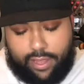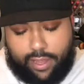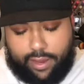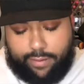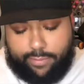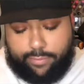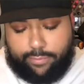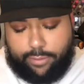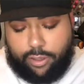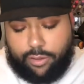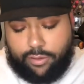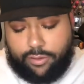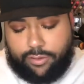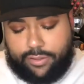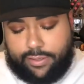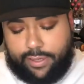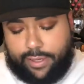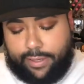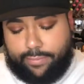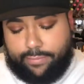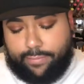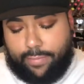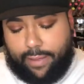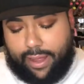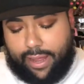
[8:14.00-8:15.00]
I'm
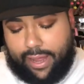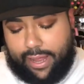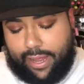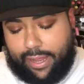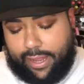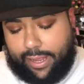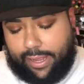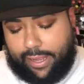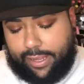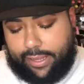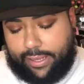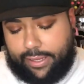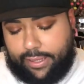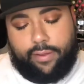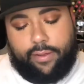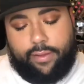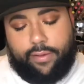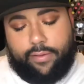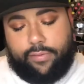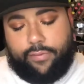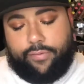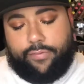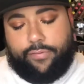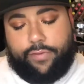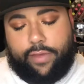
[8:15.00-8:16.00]
using my
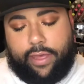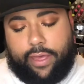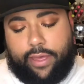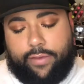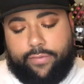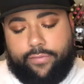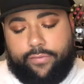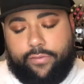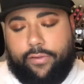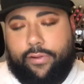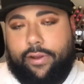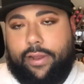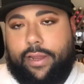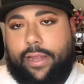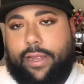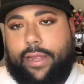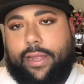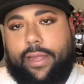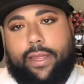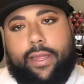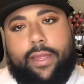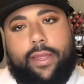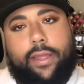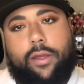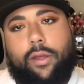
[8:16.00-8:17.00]

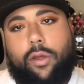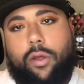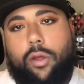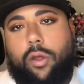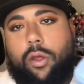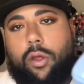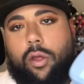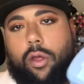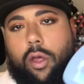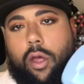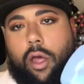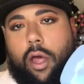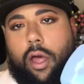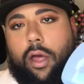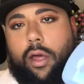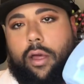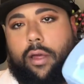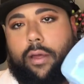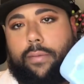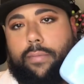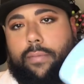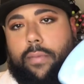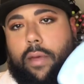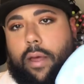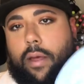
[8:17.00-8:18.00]
favorite
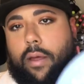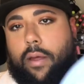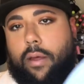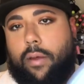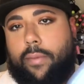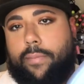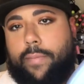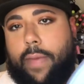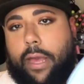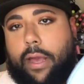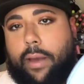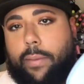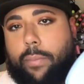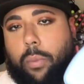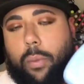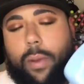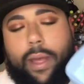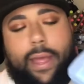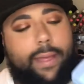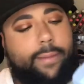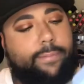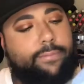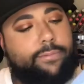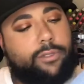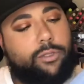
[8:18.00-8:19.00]
makeup
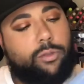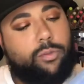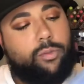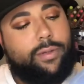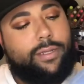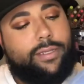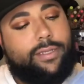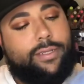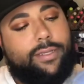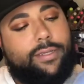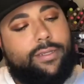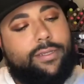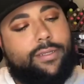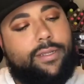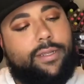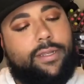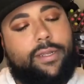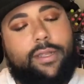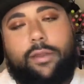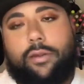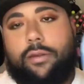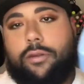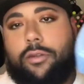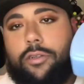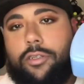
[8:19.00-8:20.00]
wipes, which is the
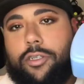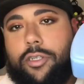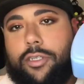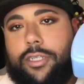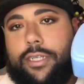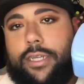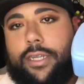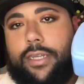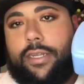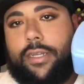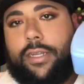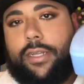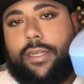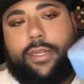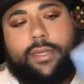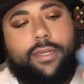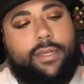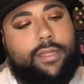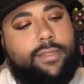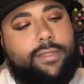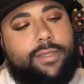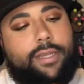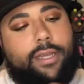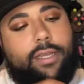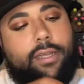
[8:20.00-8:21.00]
little Neutrogena
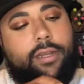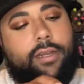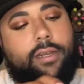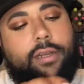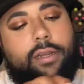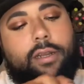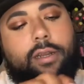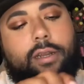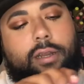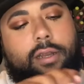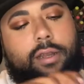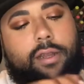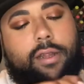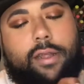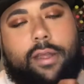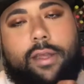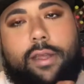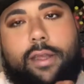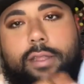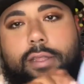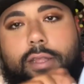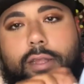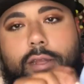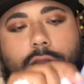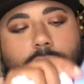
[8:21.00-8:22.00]
container.
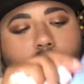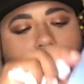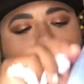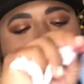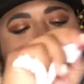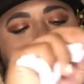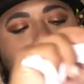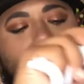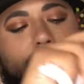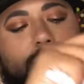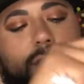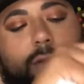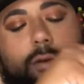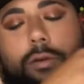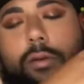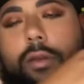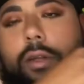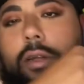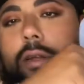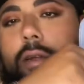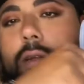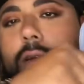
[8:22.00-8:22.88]
The Neutrogena